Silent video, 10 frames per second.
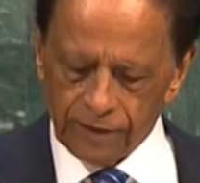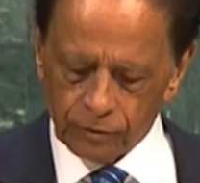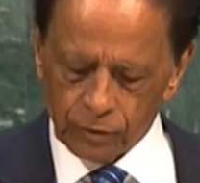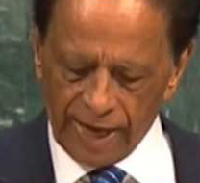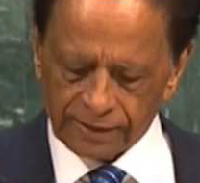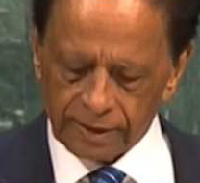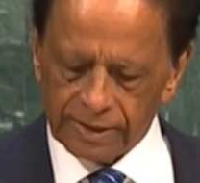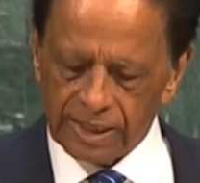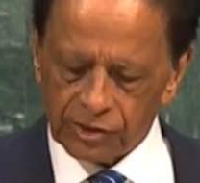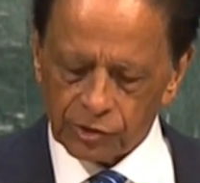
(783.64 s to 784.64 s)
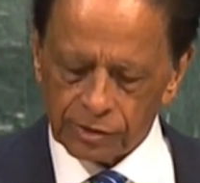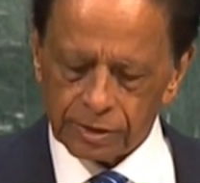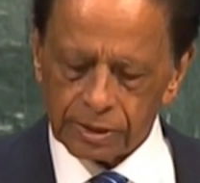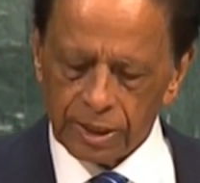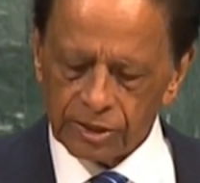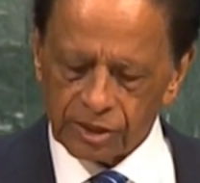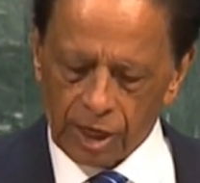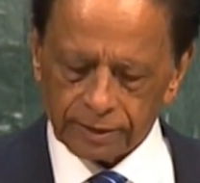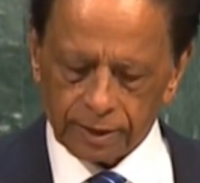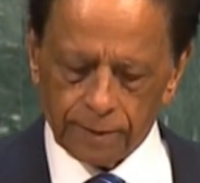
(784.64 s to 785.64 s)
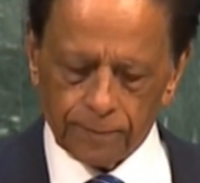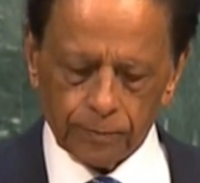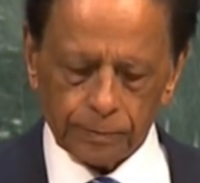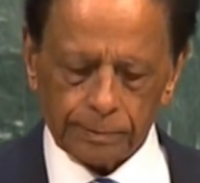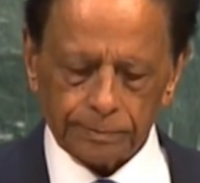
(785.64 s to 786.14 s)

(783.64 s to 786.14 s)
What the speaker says: of the United Nations Charter.